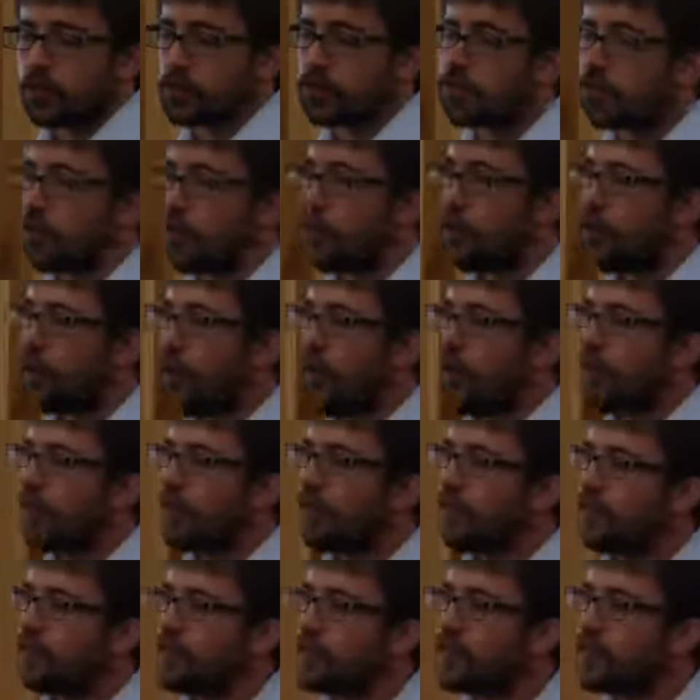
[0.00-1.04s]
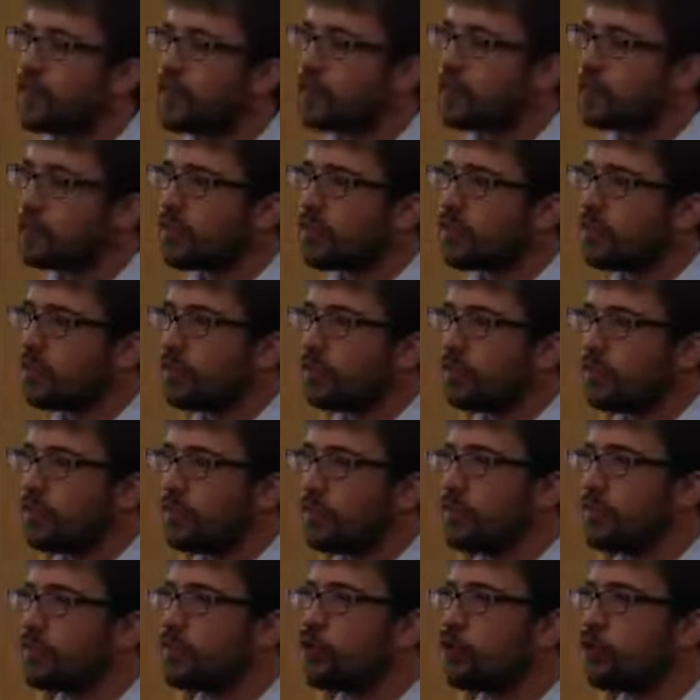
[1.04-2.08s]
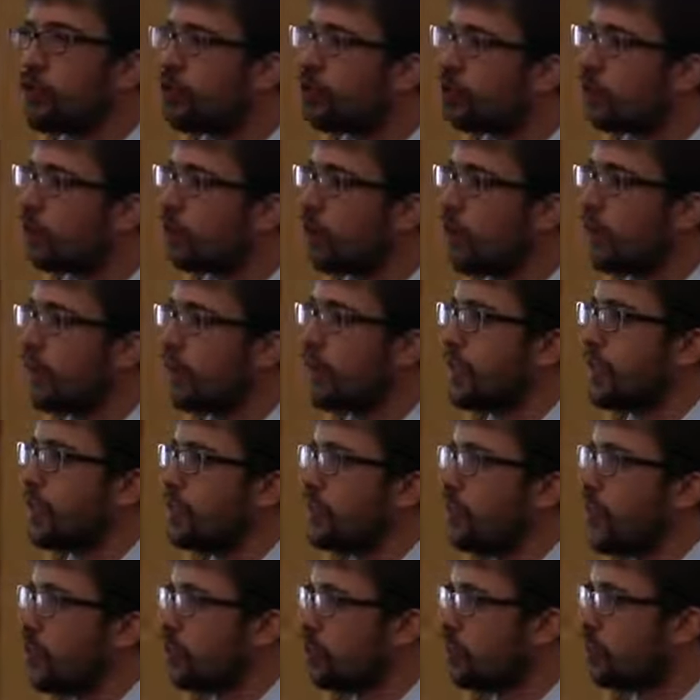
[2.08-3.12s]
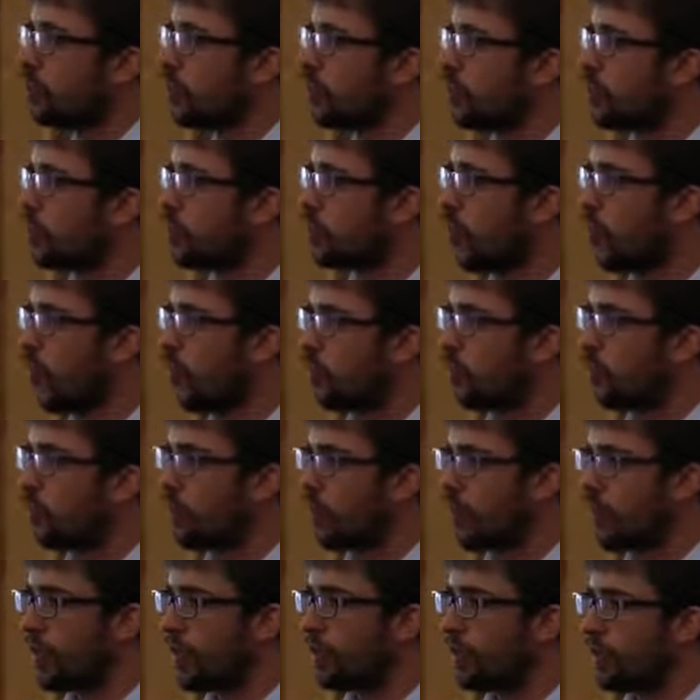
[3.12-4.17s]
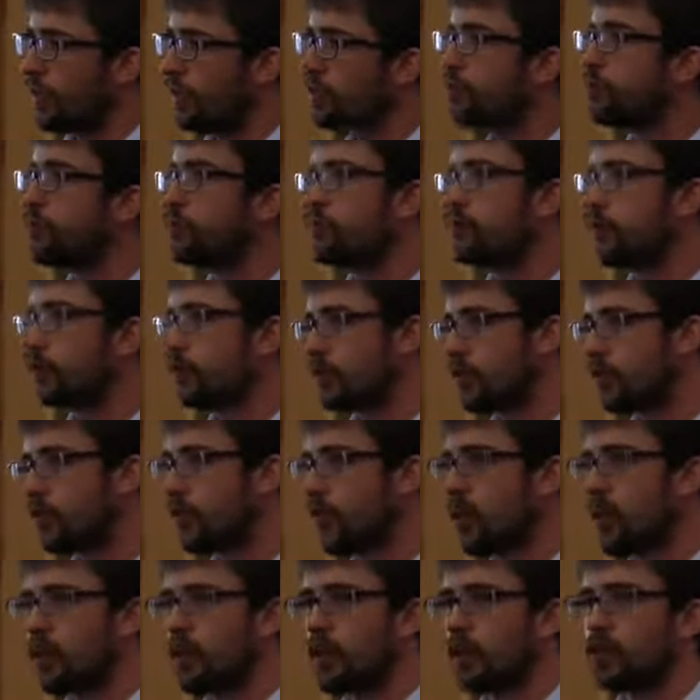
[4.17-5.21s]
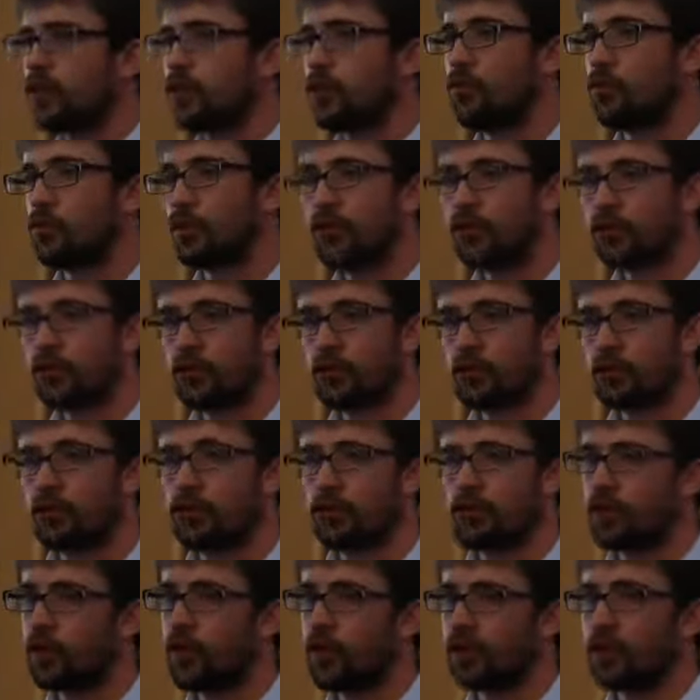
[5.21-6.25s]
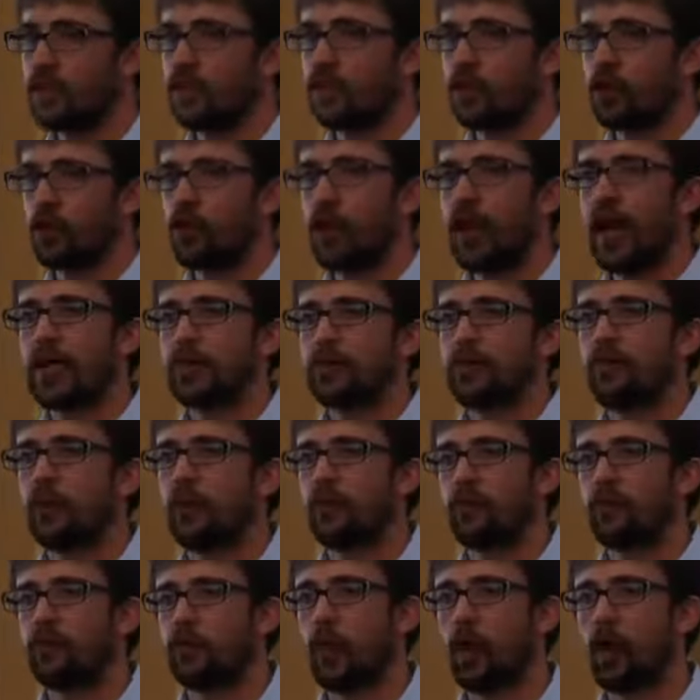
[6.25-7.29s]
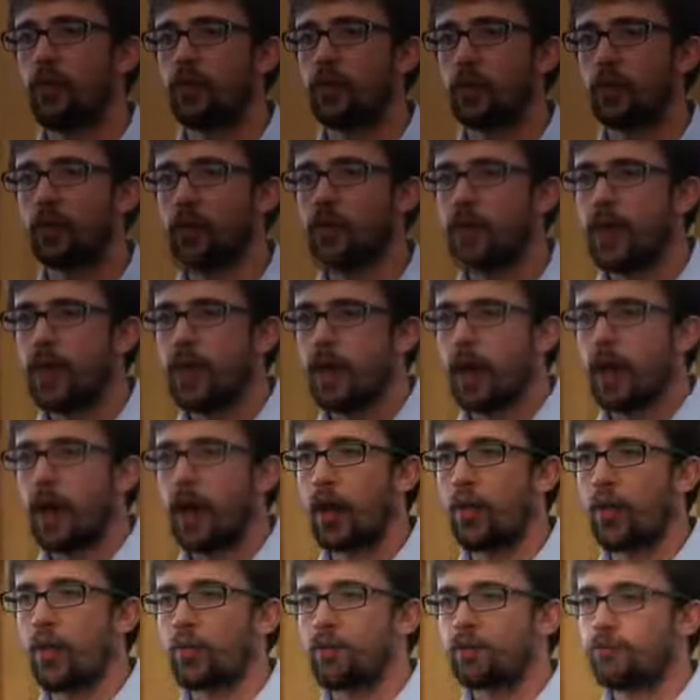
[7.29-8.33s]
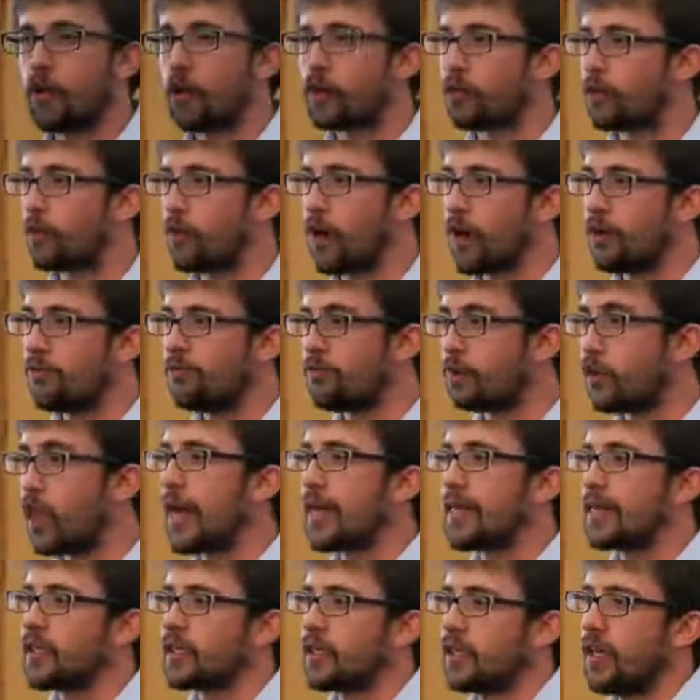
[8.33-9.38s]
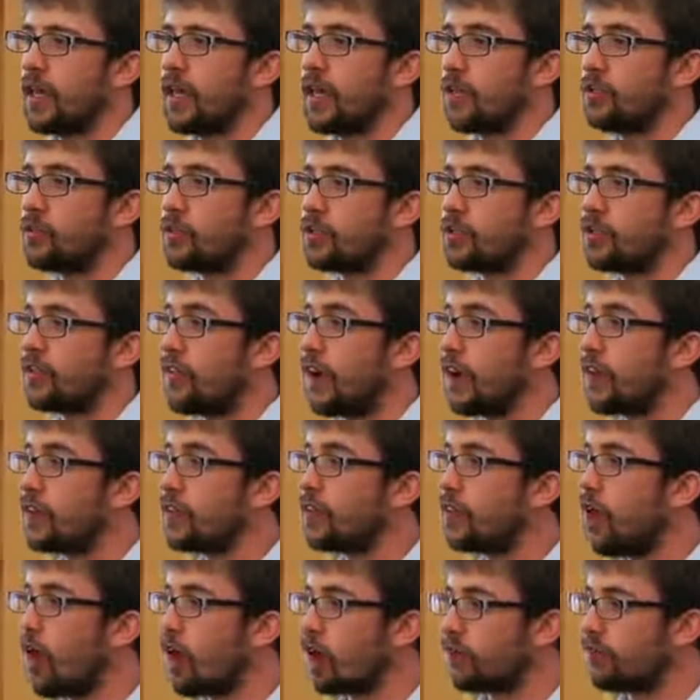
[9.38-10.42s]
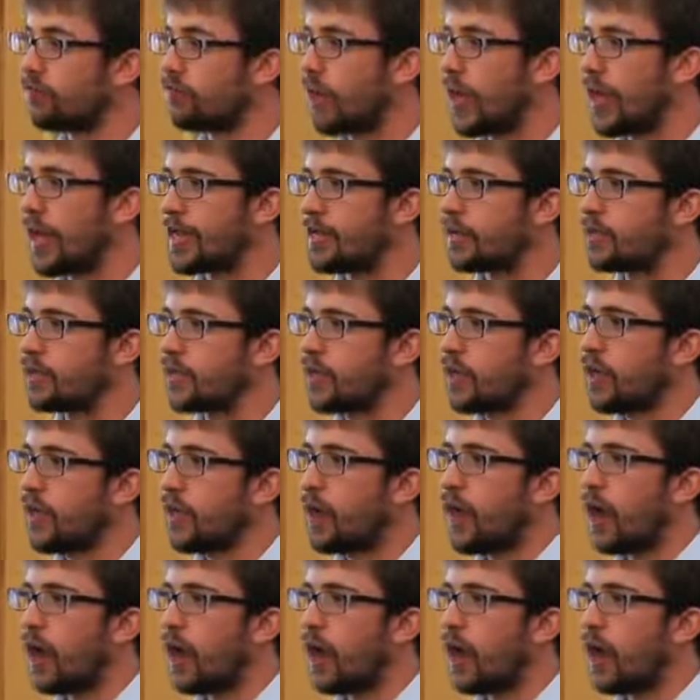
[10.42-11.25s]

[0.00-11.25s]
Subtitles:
So this trip started, as most trips start, with, first of all, some research and trying to get a grasp on the problem, followed by a flight, and it was a very long flight.